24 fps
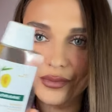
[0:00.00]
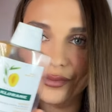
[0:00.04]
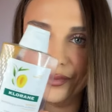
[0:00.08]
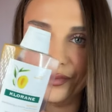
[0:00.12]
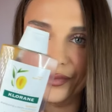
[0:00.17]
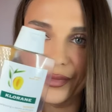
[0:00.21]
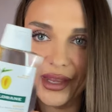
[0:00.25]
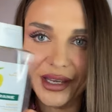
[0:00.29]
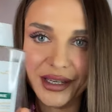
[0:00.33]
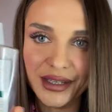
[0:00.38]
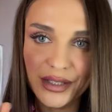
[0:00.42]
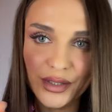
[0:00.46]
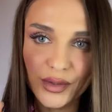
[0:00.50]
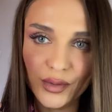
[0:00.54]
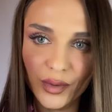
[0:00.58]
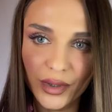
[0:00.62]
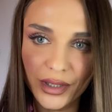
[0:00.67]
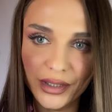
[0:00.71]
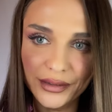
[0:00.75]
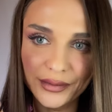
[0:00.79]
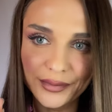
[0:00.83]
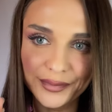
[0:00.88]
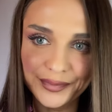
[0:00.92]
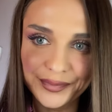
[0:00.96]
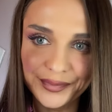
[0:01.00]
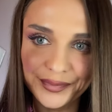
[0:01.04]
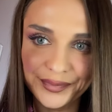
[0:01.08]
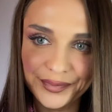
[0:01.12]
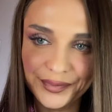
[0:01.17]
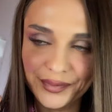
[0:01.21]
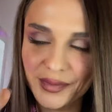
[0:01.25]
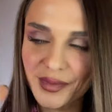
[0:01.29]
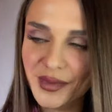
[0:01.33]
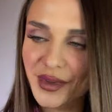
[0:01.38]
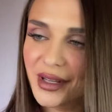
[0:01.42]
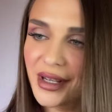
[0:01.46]
Next one,
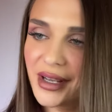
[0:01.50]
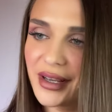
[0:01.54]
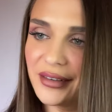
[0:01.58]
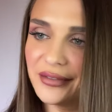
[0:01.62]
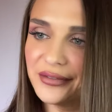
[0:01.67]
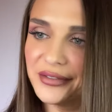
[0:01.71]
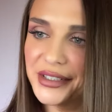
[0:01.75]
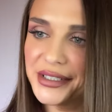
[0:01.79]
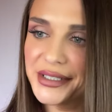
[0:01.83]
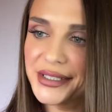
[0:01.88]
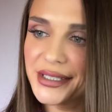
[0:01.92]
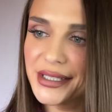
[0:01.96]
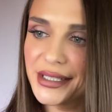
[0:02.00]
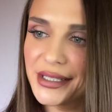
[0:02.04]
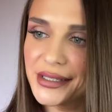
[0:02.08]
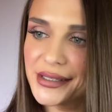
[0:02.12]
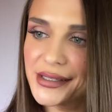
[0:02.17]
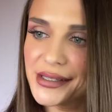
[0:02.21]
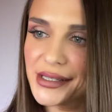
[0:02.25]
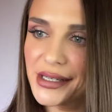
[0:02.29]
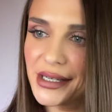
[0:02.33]
this is